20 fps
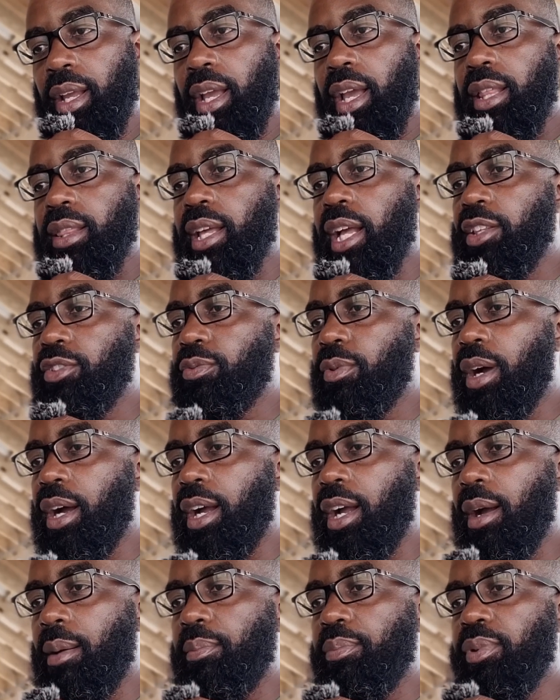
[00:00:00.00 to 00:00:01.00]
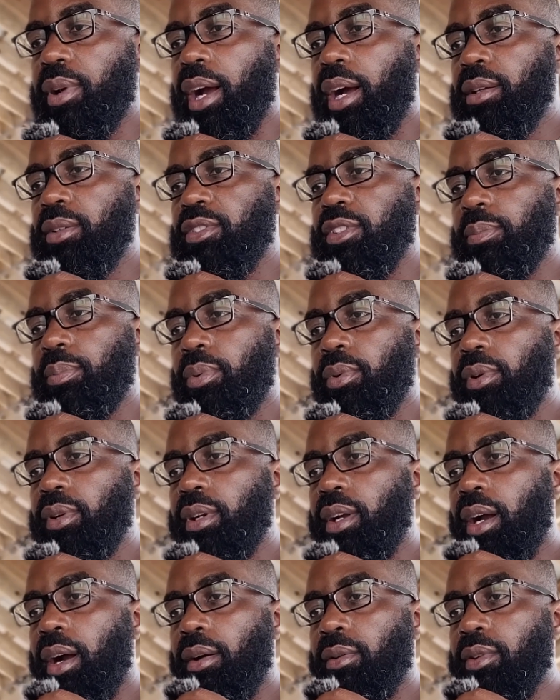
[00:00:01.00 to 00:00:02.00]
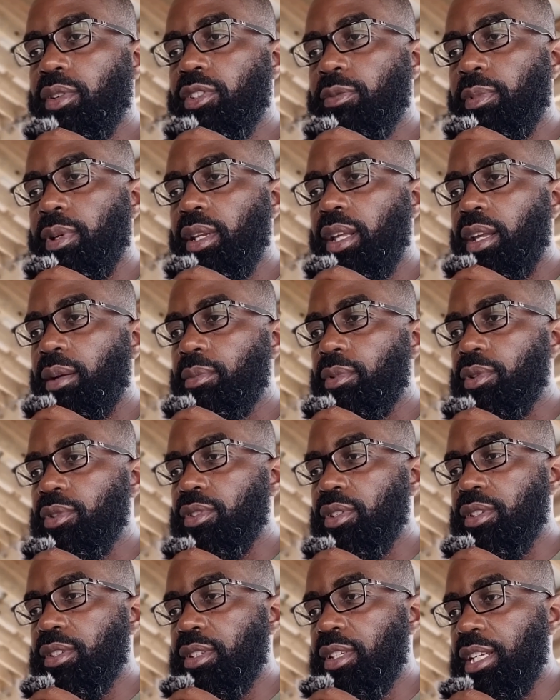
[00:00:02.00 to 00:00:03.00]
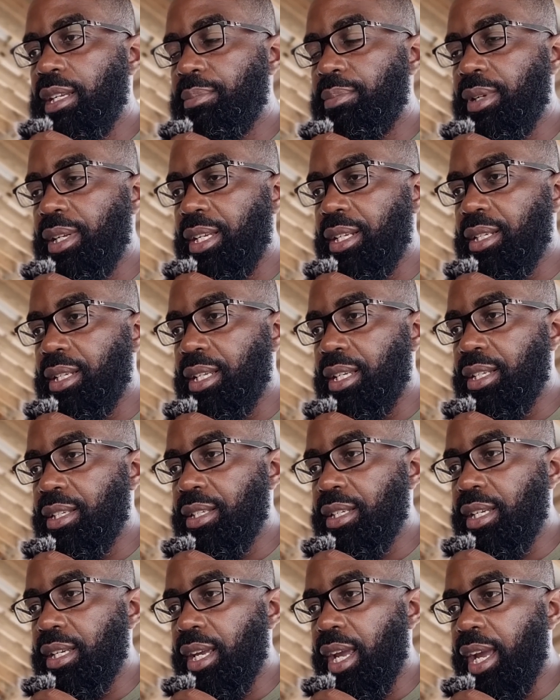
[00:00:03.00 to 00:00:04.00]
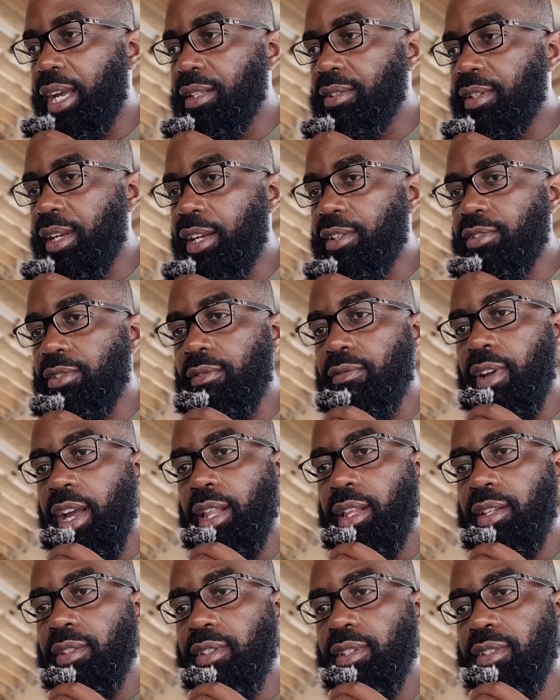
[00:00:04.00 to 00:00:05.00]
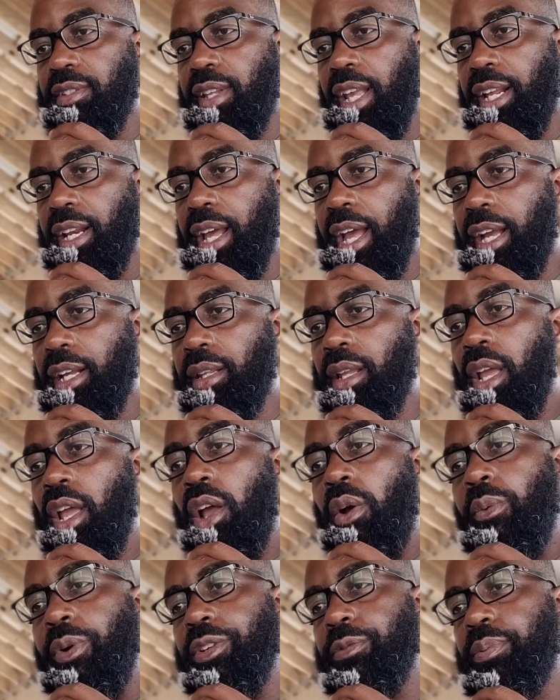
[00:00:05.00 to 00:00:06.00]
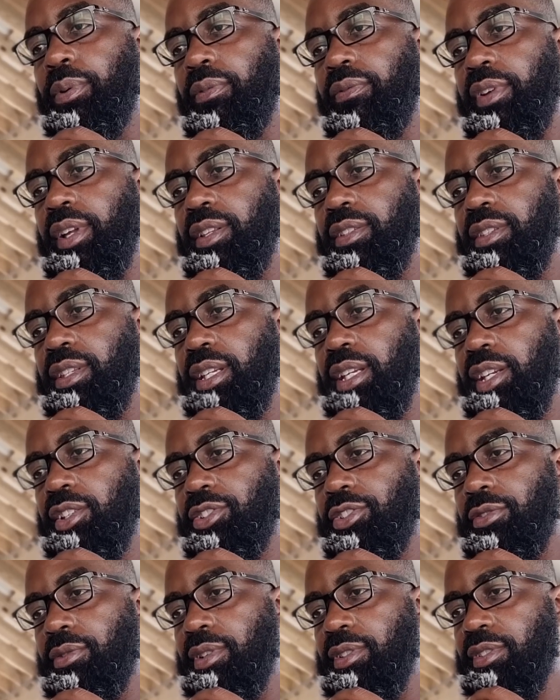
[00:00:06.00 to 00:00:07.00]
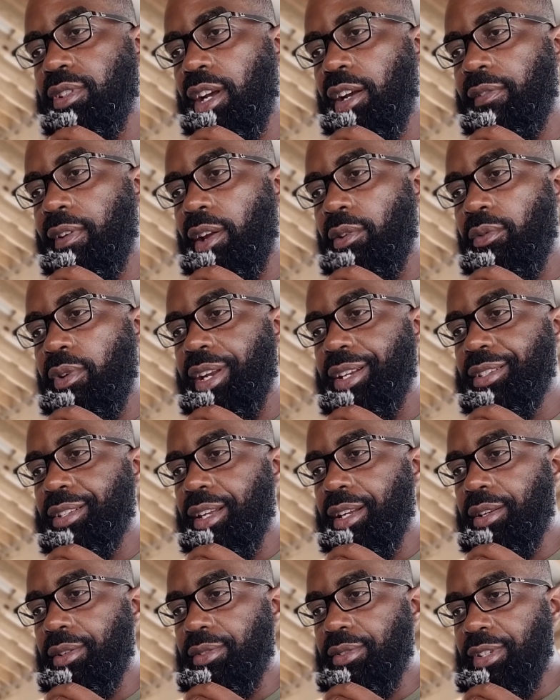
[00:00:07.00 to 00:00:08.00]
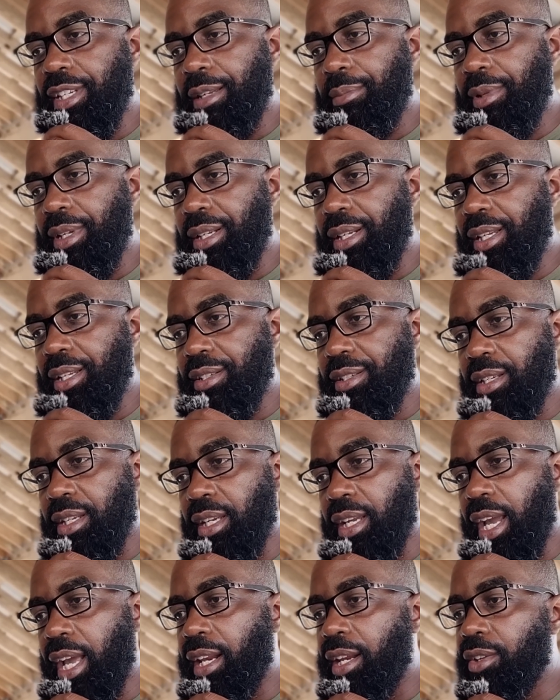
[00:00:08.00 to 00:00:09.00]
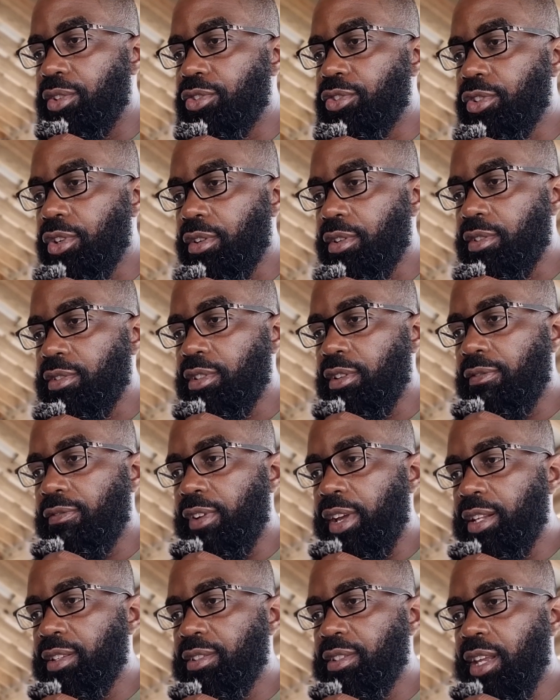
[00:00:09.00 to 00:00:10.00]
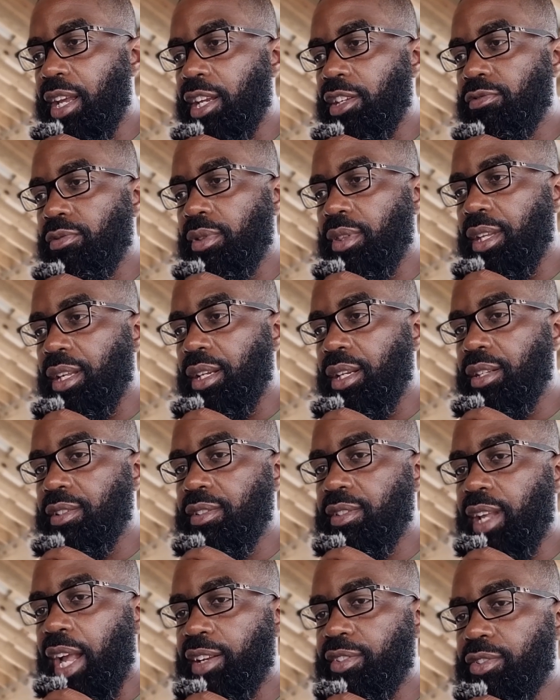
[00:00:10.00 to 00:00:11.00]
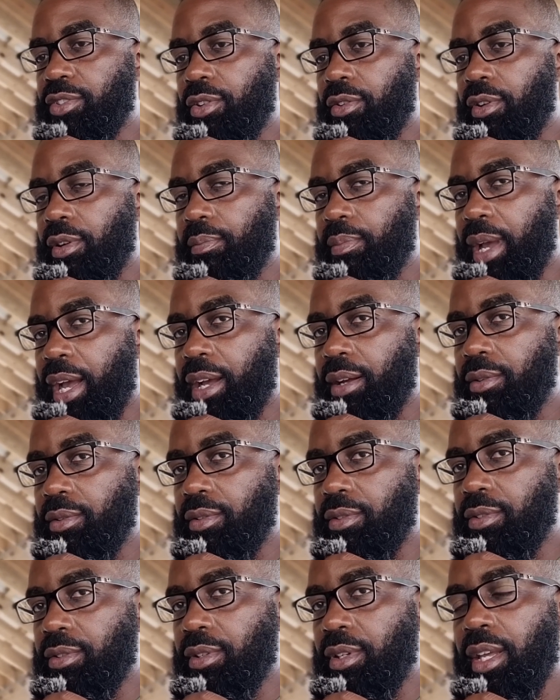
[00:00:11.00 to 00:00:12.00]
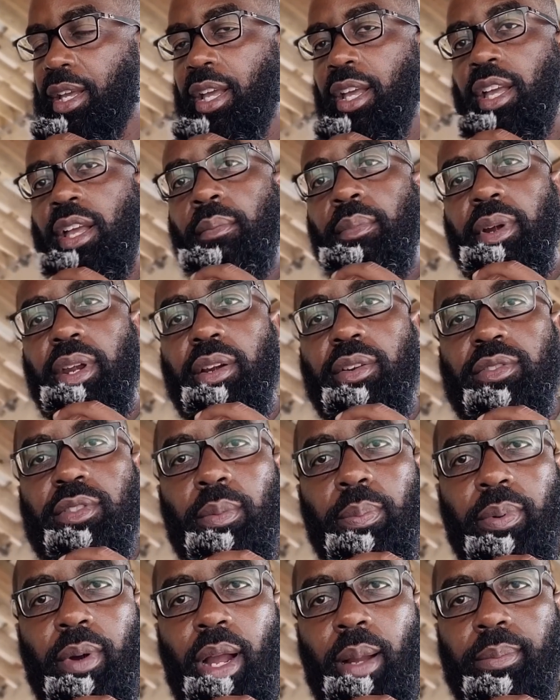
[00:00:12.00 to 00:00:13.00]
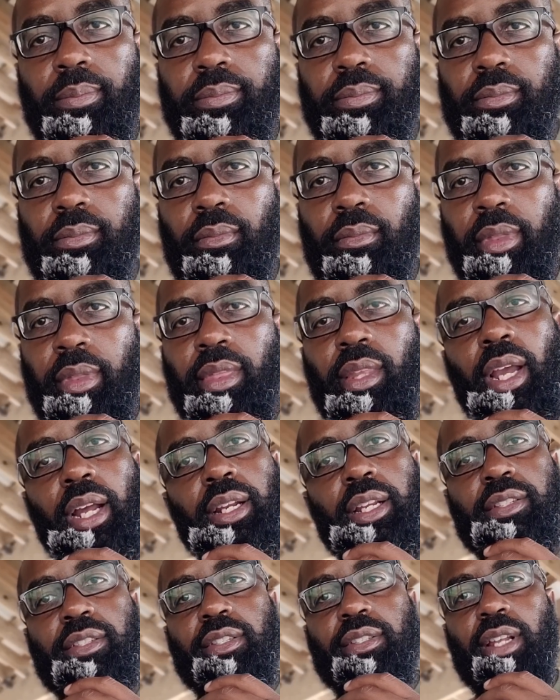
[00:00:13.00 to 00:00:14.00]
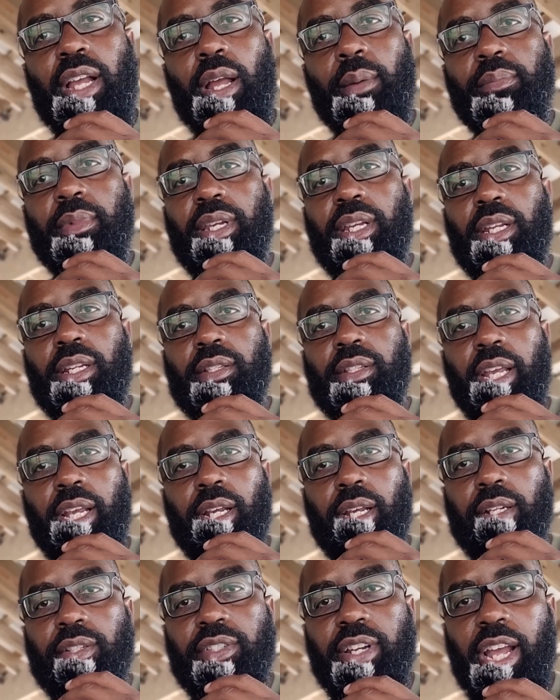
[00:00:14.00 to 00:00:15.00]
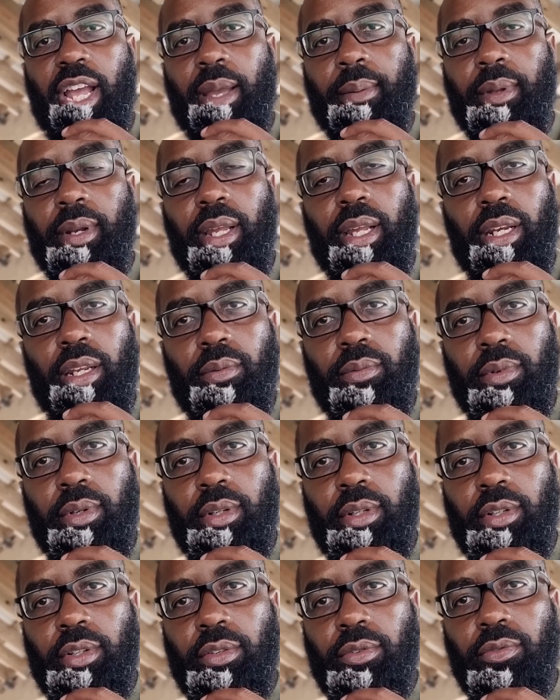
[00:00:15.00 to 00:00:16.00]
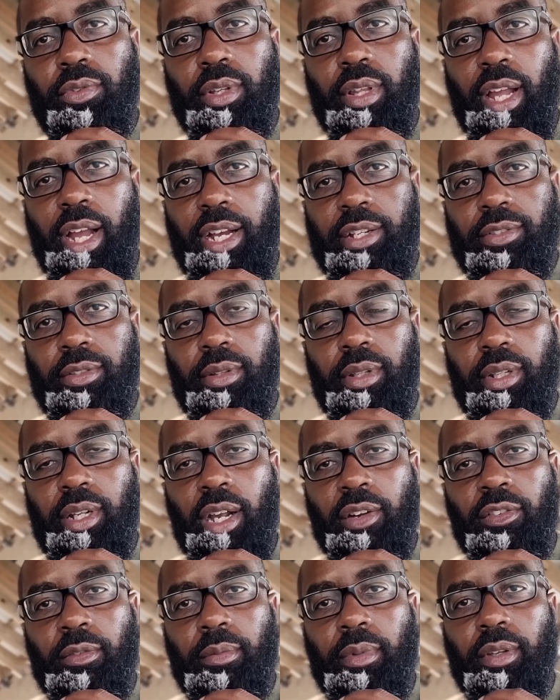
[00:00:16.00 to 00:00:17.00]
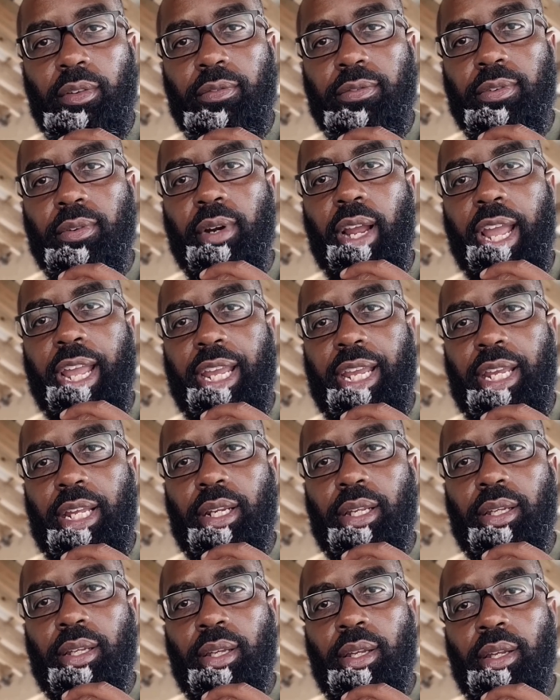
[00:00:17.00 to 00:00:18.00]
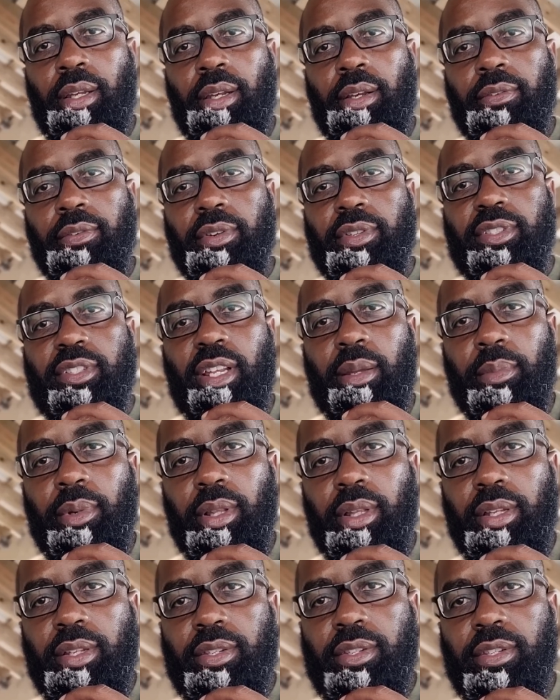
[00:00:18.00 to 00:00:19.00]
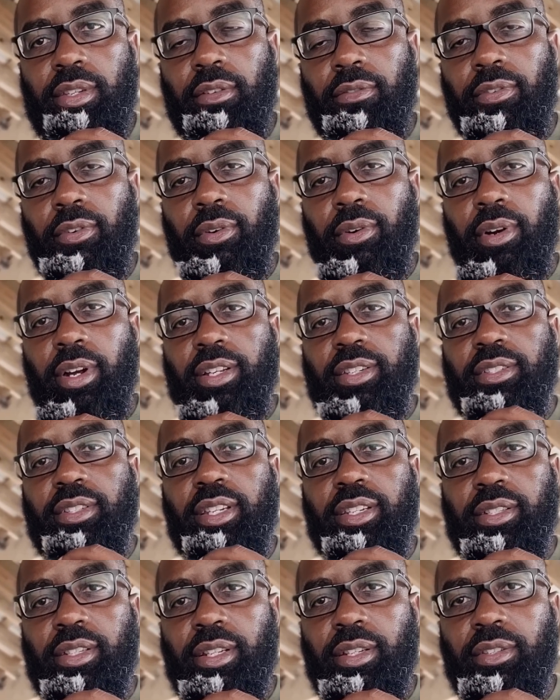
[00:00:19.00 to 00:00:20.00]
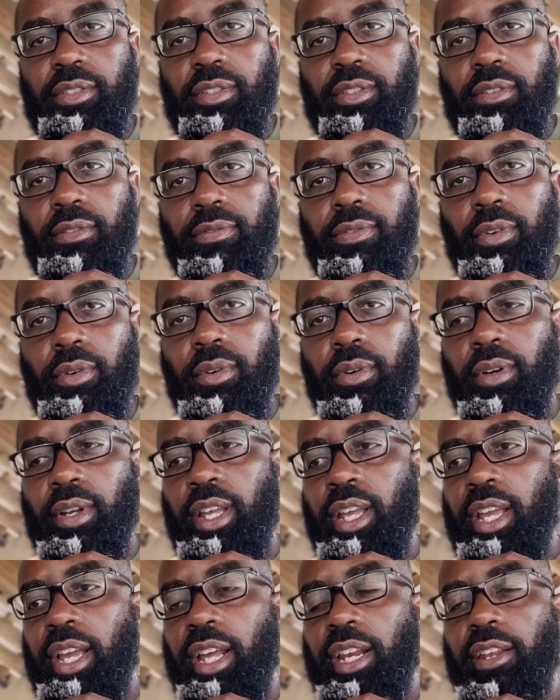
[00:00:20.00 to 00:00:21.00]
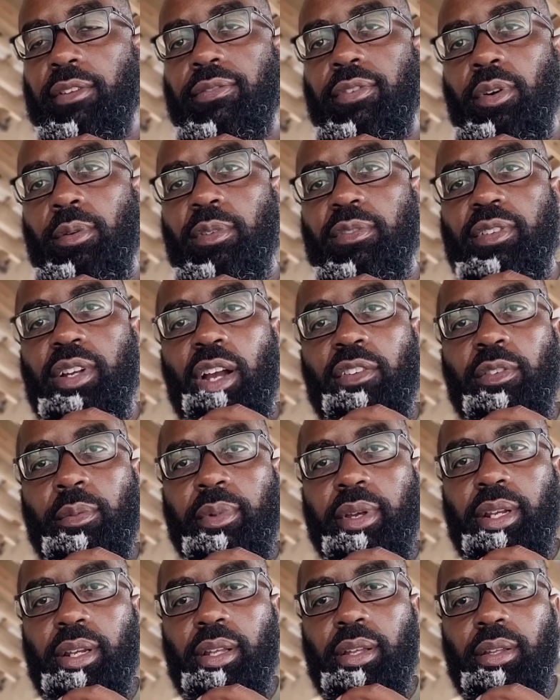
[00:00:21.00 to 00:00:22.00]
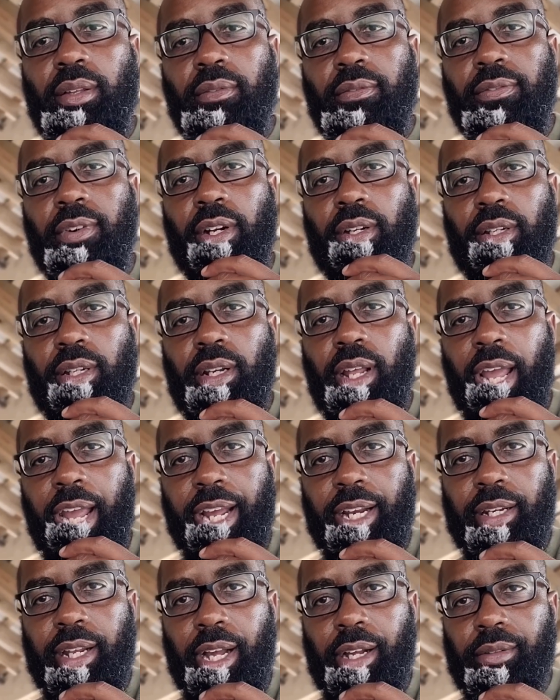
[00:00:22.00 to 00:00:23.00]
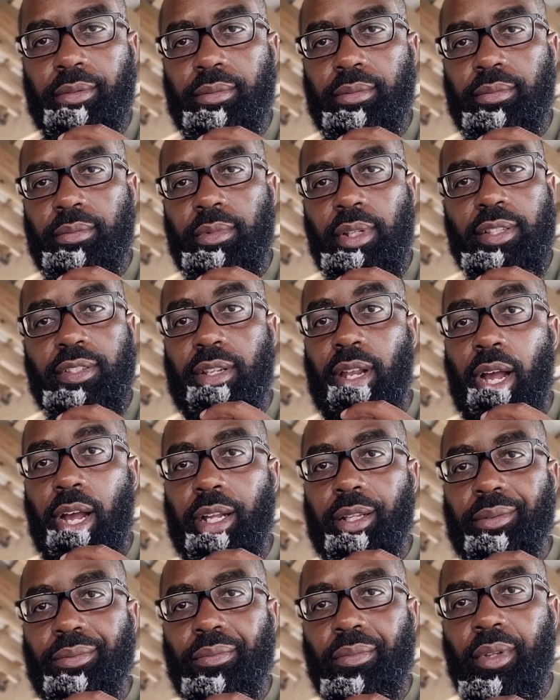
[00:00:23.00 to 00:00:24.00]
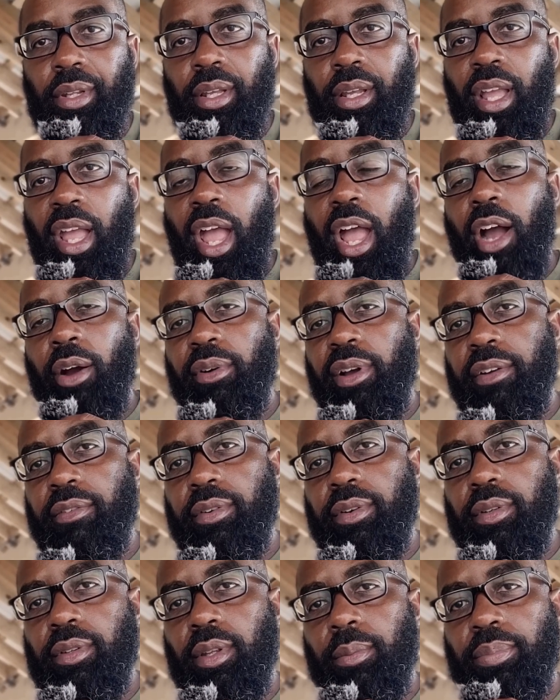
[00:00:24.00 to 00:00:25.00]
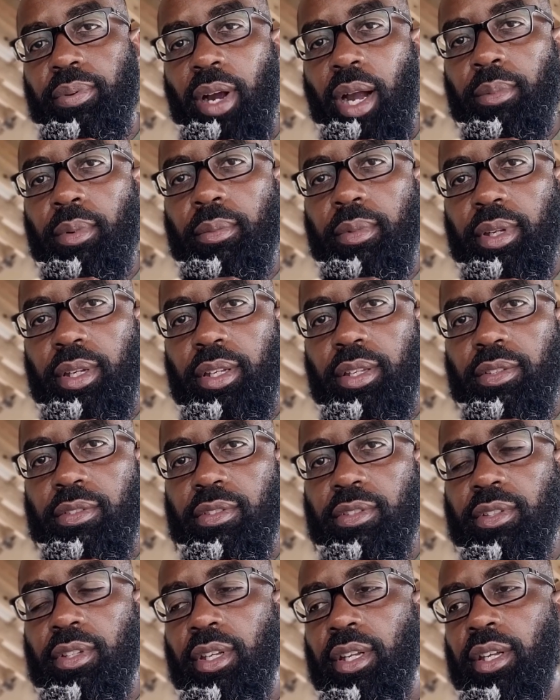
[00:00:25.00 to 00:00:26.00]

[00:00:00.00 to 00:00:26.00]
And that's why I'm proud to support Congressman Emmer's CBDC Anti Surveillance State Act, which prevents the issuance of a retail CBDC and ensures the Fed stays within its statutory bounds. But here's the problem and this is not me taking a jab at anyone who relies on the government for aid, for stimulus, for assistance, for any form of government funded handout. It's not. However, the problem is